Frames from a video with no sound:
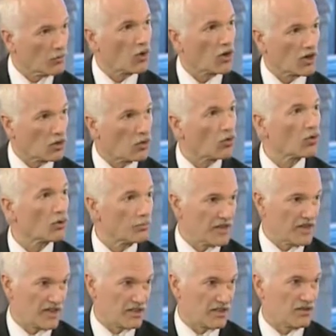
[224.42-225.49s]
and more coal
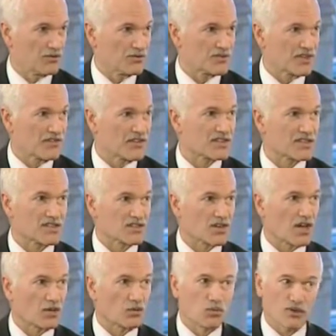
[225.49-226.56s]
being used. And this has
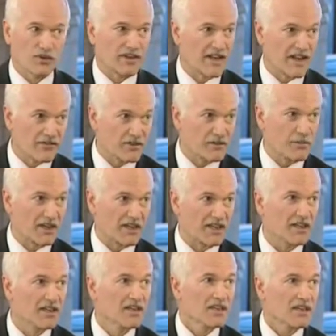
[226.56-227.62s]
got to worry
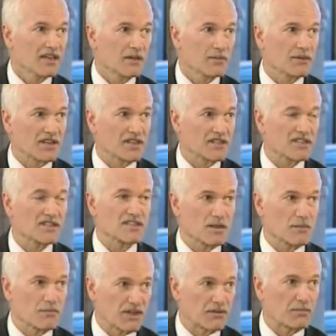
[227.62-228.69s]
everybody because this is
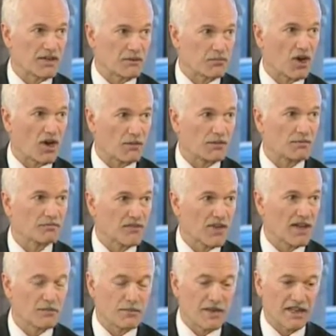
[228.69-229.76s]
a big, big problem.
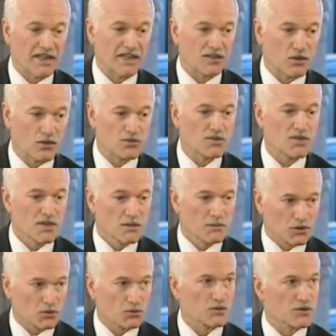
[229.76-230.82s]
And making those
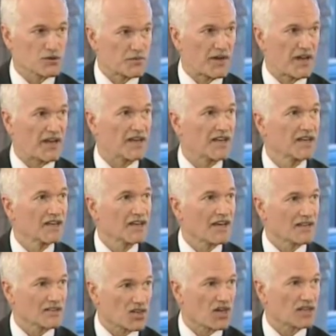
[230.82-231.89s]
polluters pay
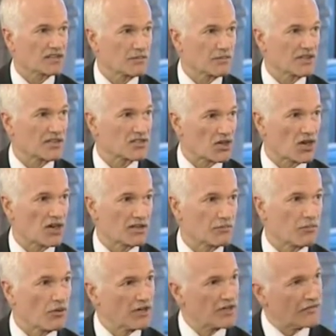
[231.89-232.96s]
has got to be a starting
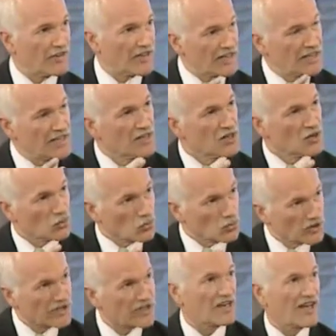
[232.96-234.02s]
point of any
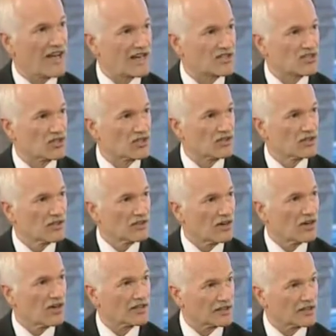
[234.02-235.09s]
real action
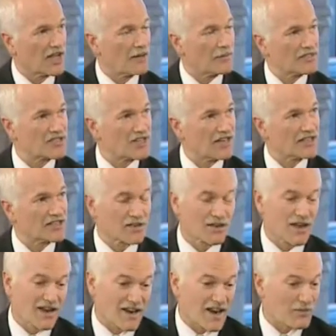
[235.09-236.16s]
on climate change.
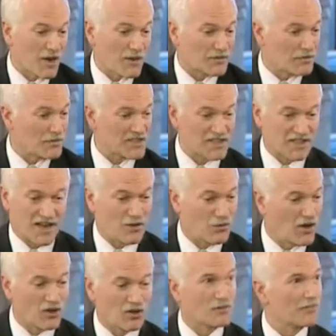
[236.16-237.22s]
And I'm optimistic. I
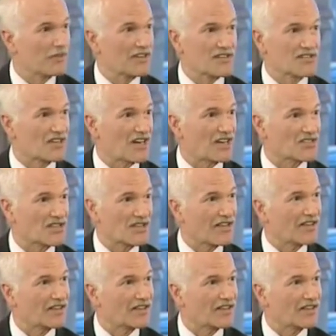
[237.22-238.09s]
welcome the discussion.